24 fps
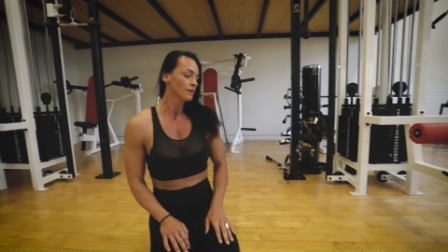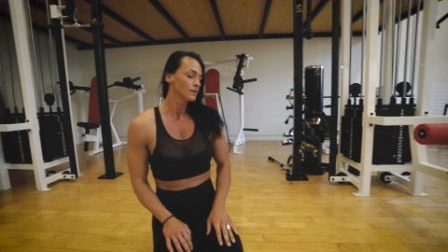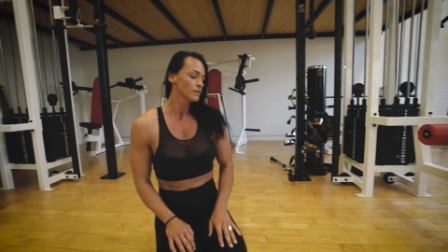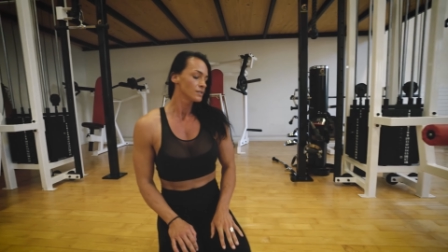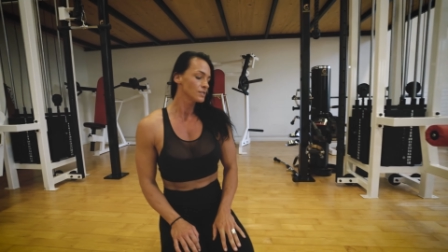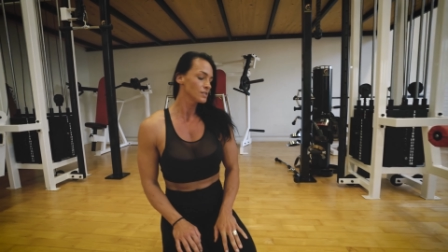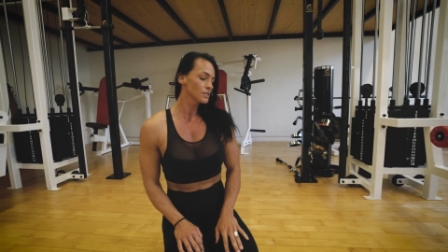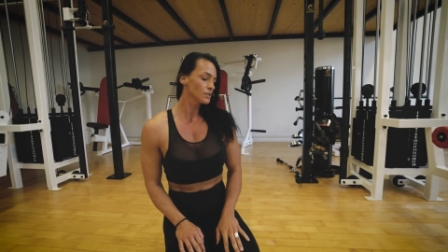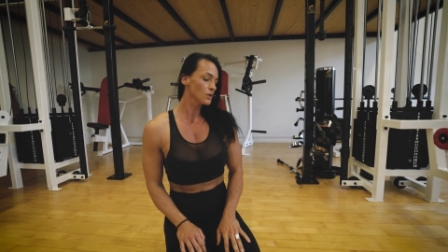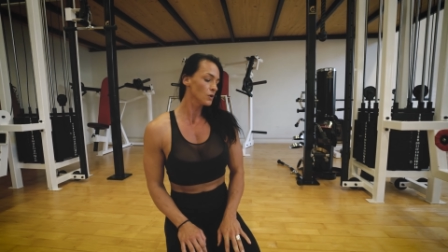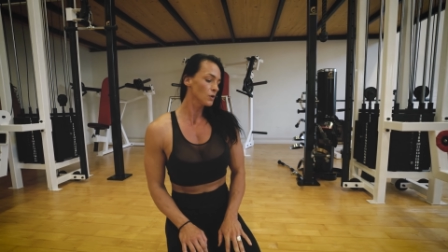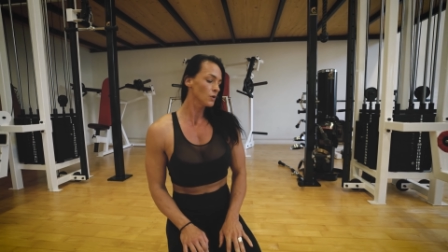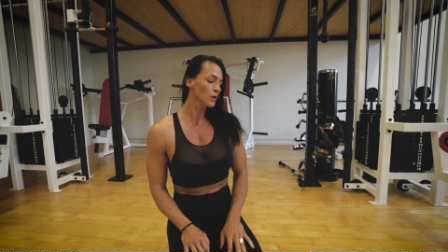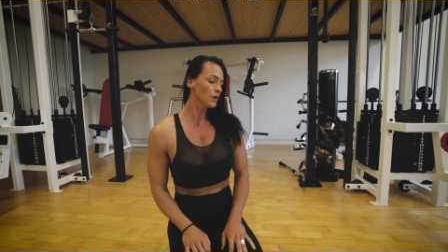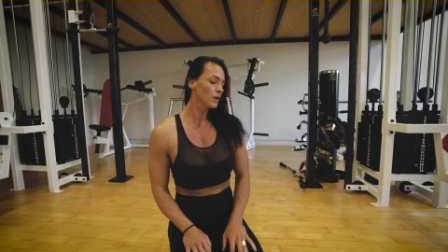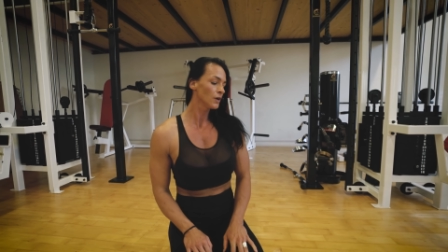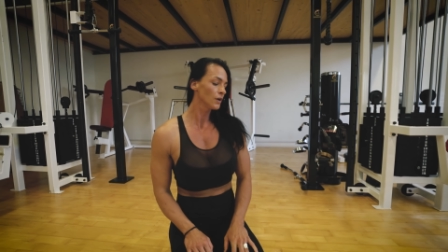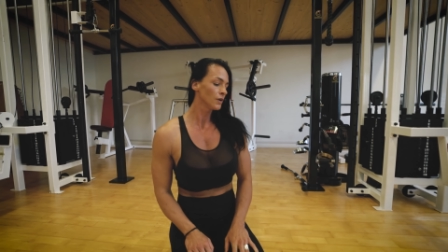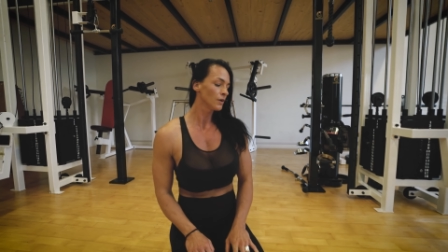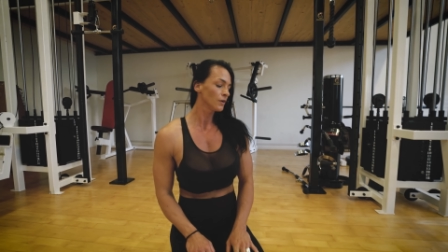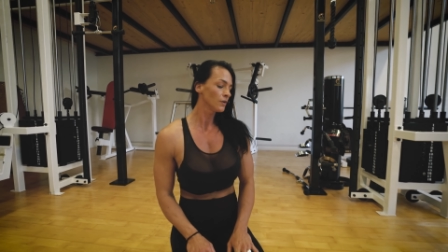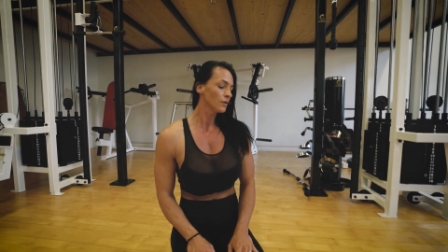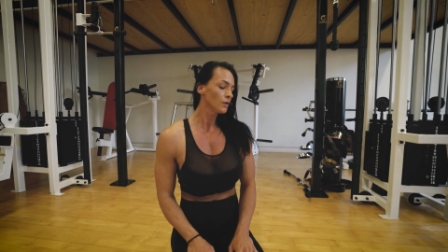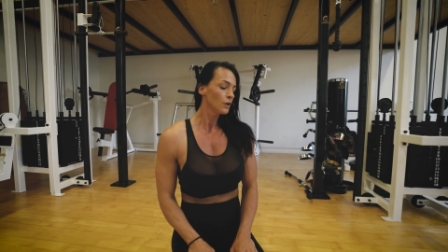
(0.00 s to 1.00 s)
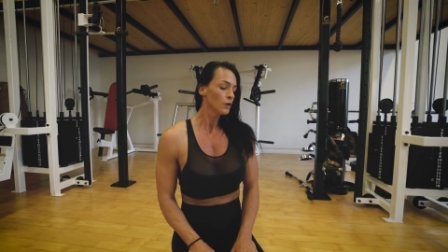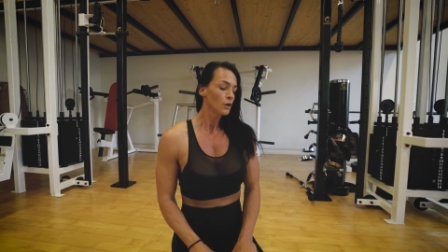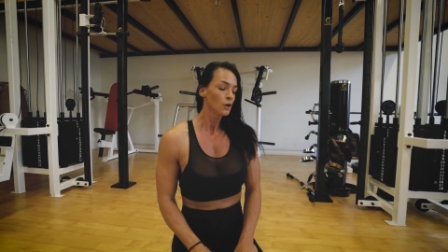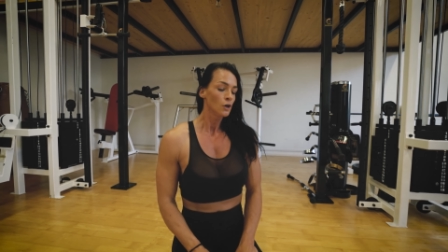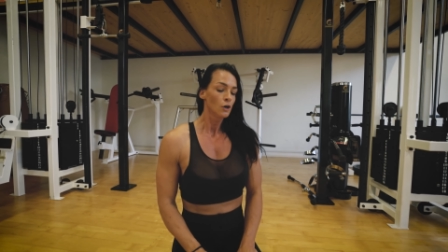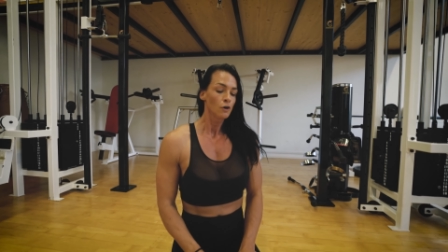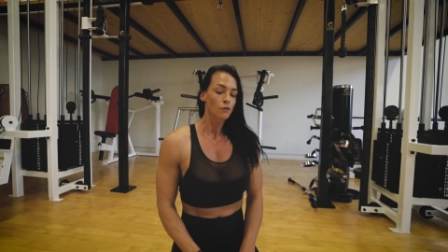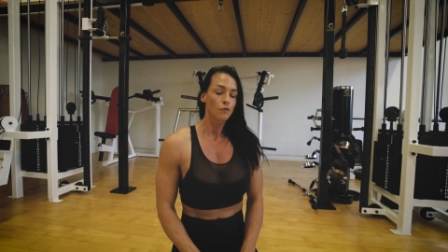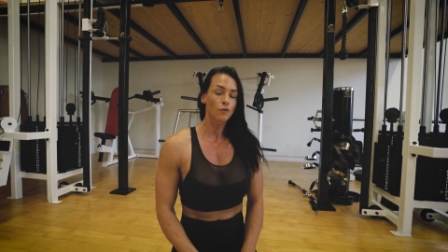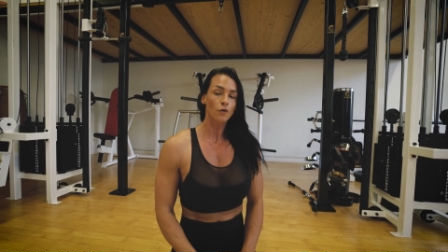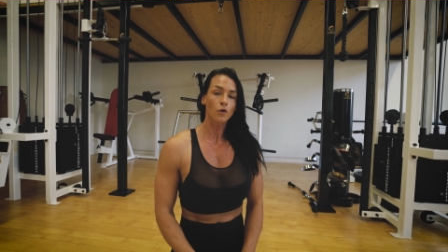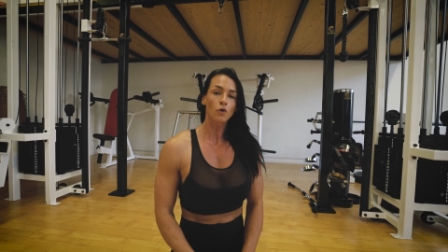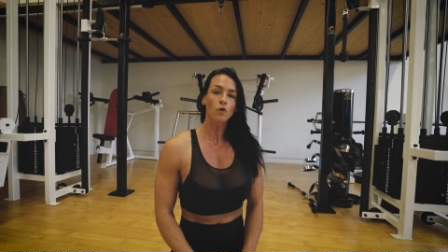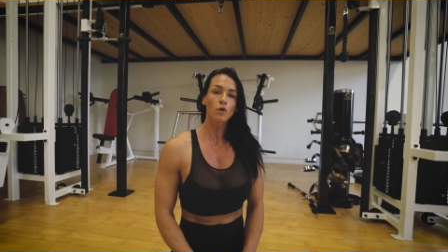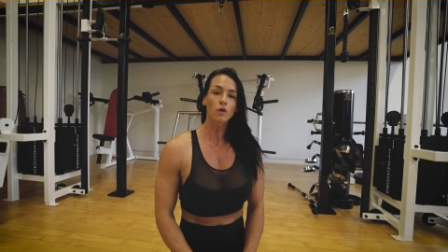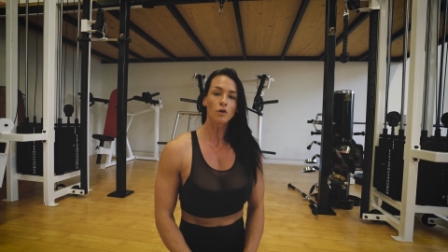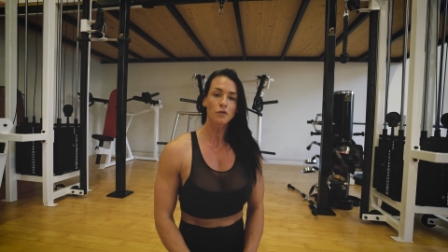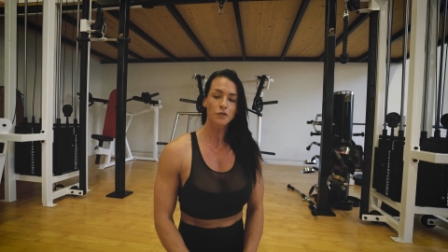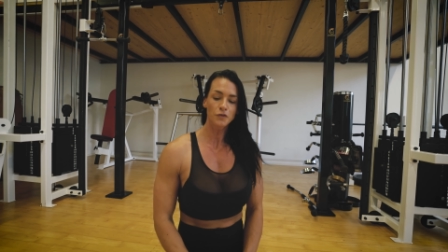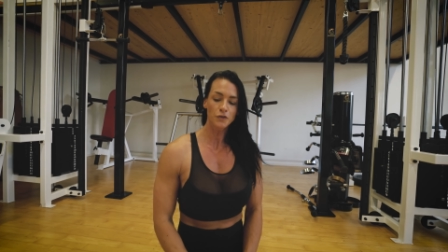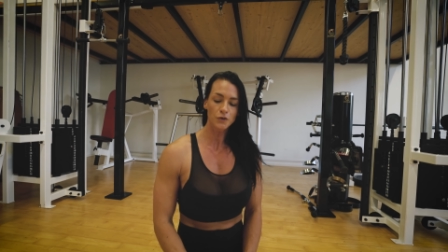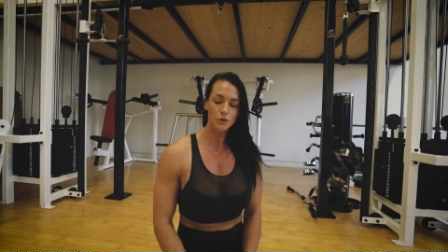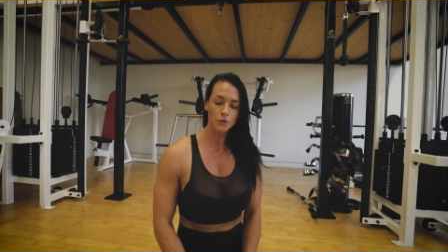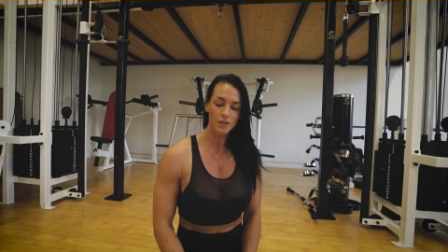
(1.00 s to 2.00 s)
So, for all
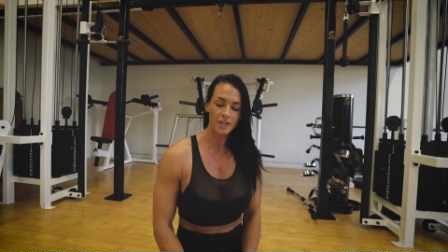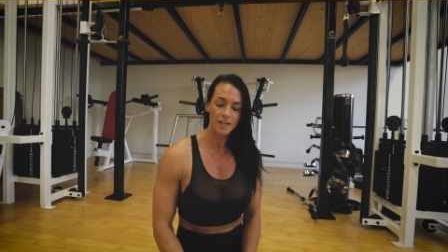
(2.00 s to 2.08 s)
of you